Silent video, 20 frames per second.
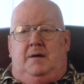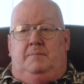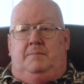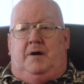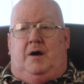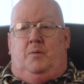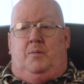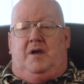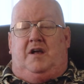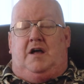
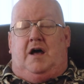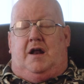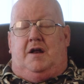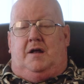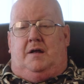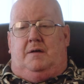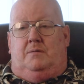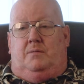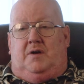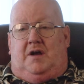but we got
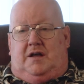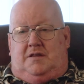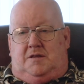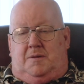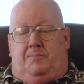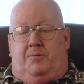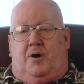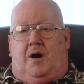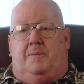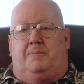
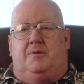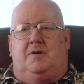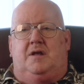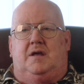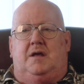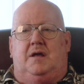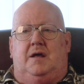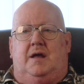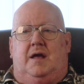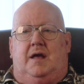the
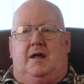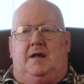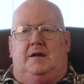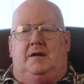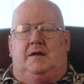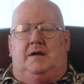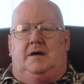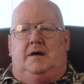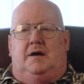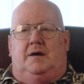property,
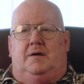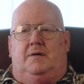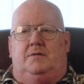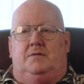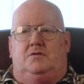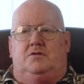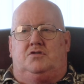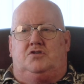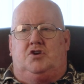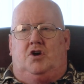and
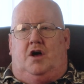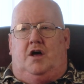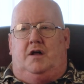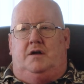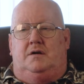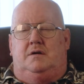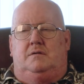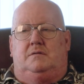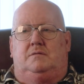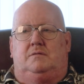
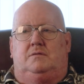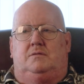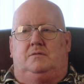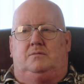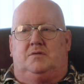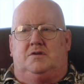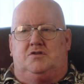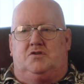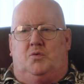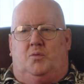John
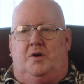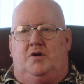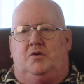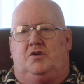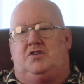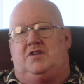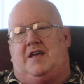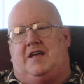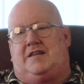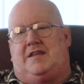was the one
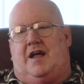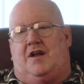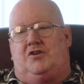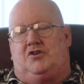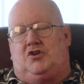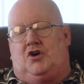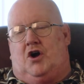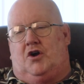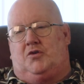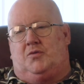who sat down
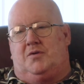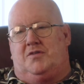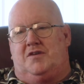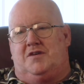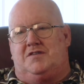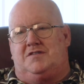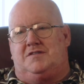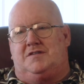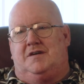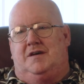and talked with
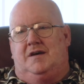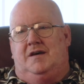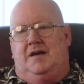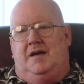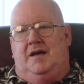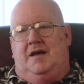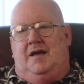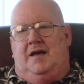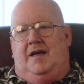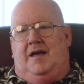us,
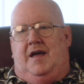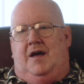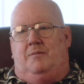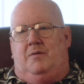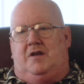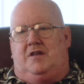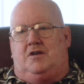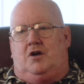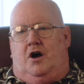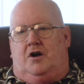and
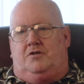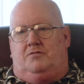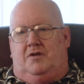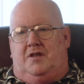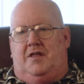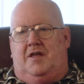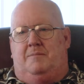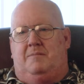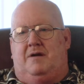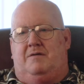we talked to
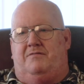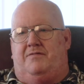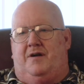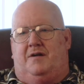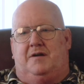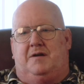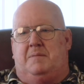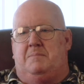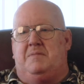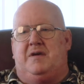him and
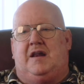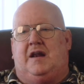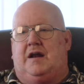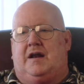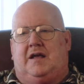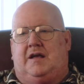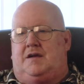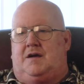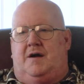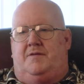felt
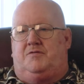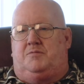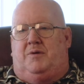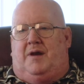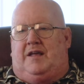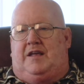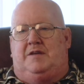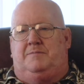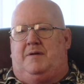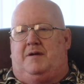immediately
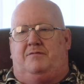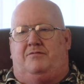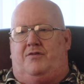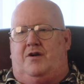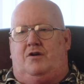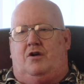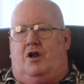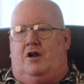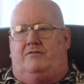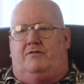comfortable, like he'd been a
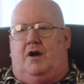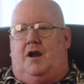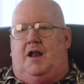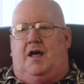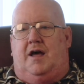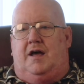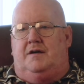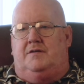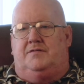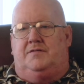friend all of our
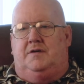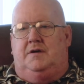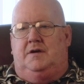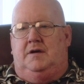life.